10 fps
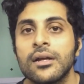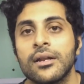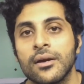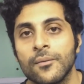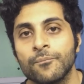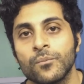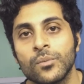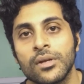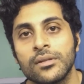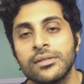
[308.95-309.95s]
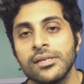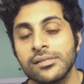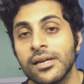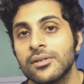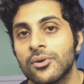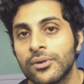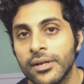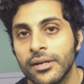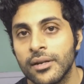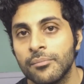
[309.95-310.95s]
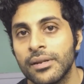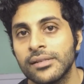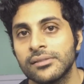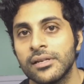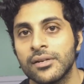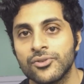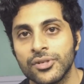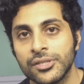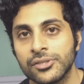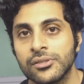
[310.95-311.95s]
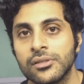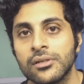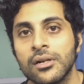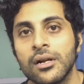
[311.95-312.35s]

Now, this can totally replace the traditional